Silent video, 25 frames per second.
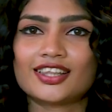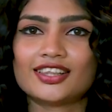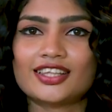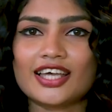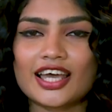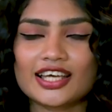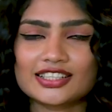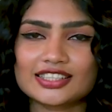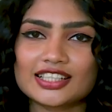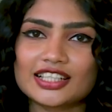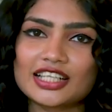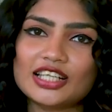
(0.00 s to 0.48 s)

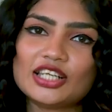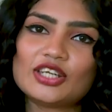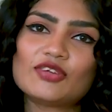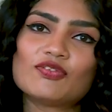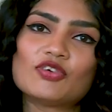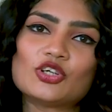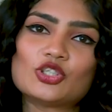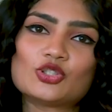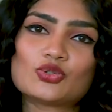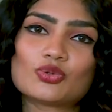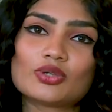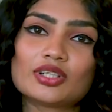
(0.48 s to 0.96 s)
there's an
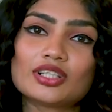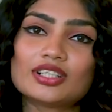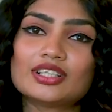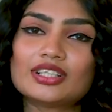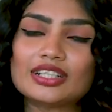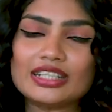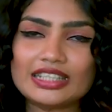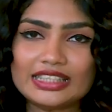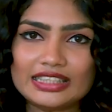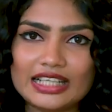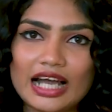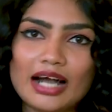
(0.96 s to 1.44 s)
individual,
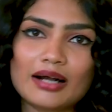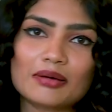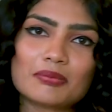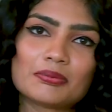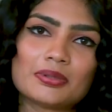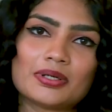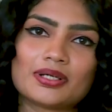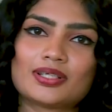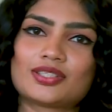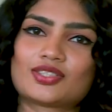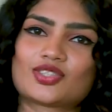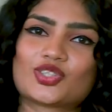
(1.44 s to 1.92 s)
a young
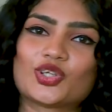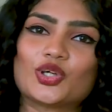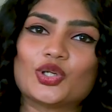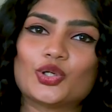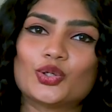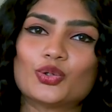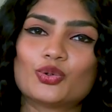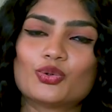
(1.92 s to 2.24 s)
person,